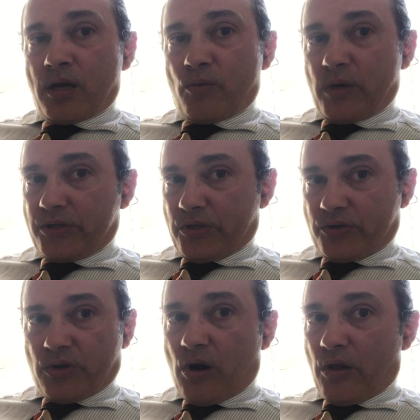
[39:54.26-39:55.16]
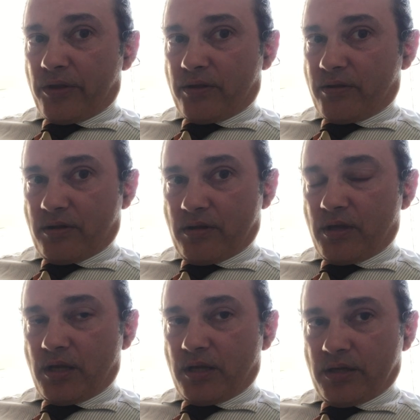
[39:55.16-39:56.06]
which is all that
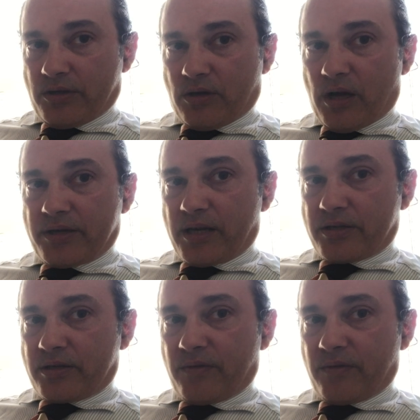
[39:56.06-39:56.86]
in this context